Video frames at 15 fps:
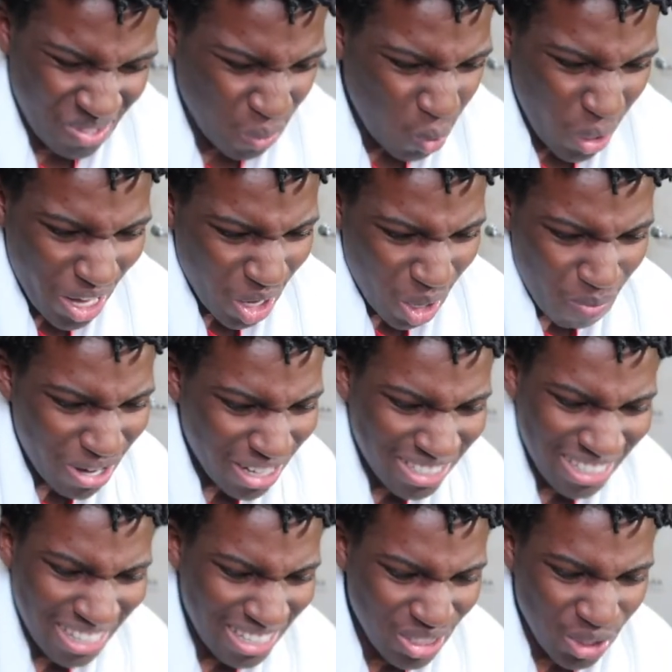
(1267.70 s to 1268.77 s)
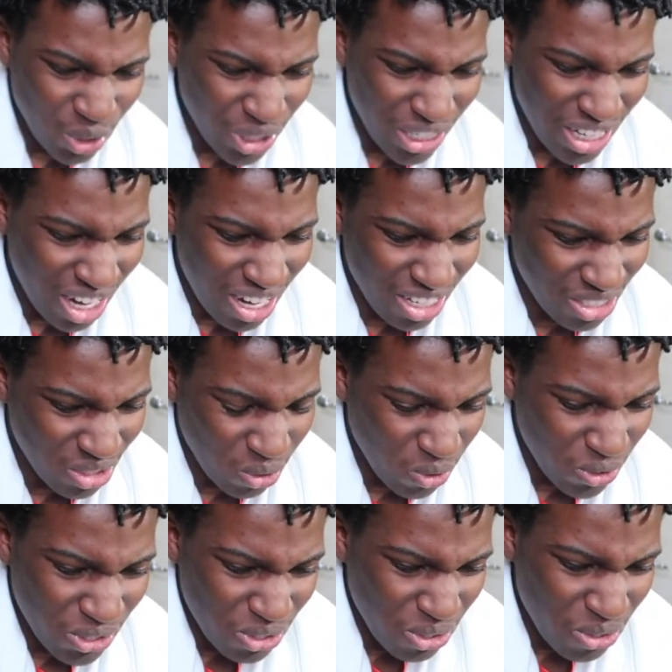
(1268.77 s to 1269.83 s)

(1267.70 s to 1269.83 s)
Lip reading: Weight on my chest, only got a torso.